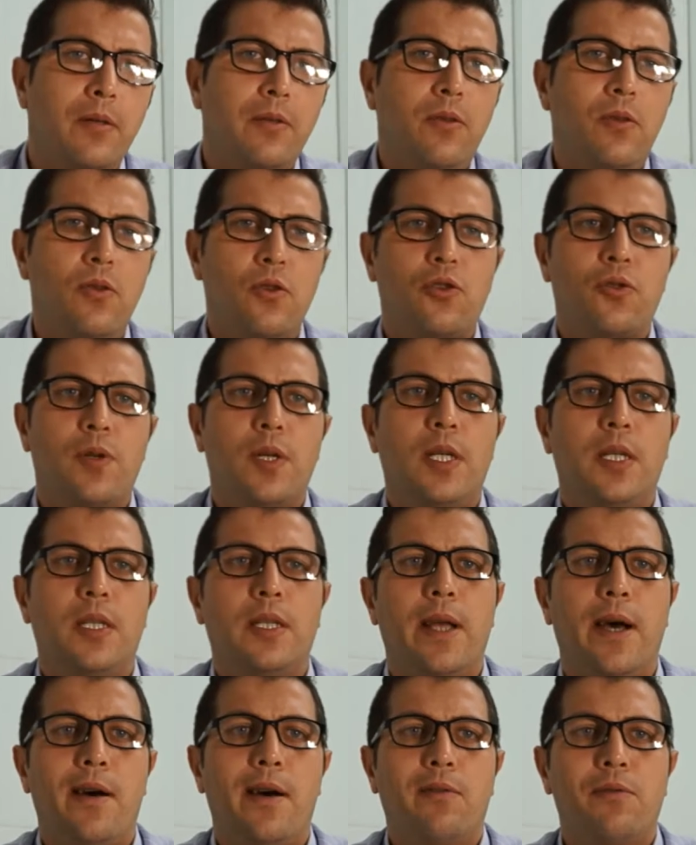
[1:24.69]
usually
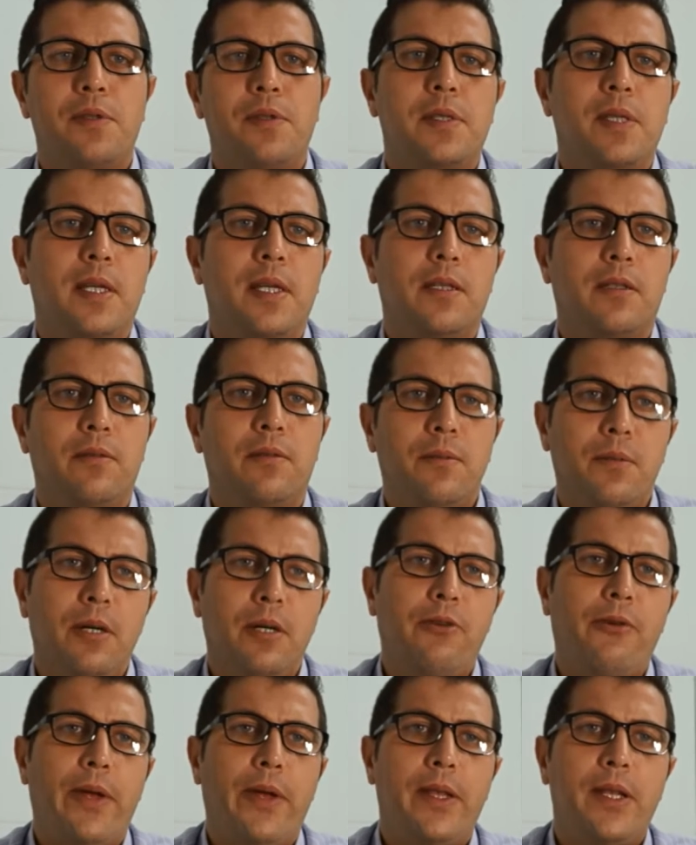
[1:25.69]
nouns and
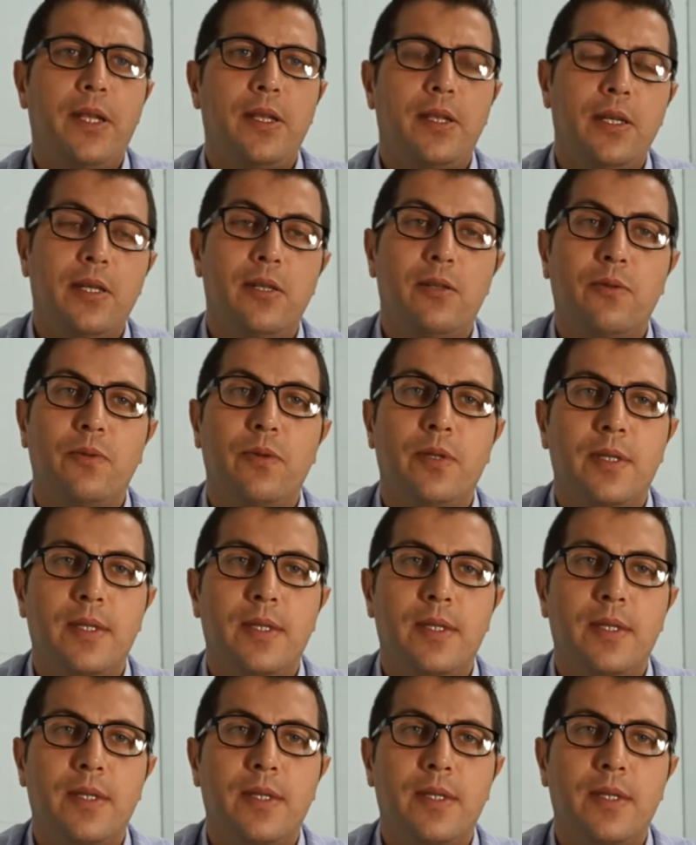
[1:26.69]
already known